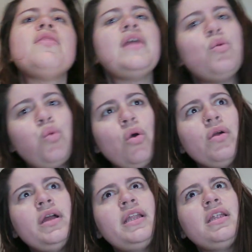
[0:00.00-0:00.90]
It
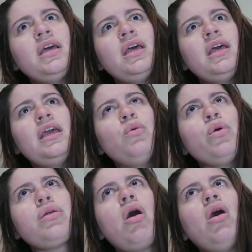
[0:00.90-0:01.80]

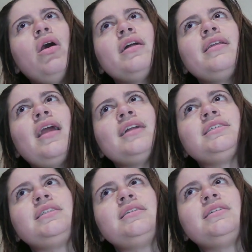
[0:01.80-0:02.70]
was hard
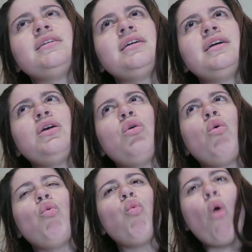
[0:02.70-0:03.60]
not to
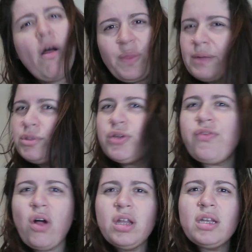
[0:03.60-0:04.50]
want them to
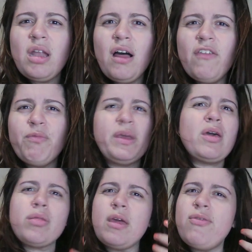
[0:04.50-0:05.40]
fall in love
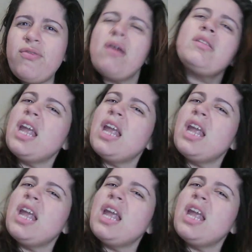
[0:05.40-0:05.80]
because they felt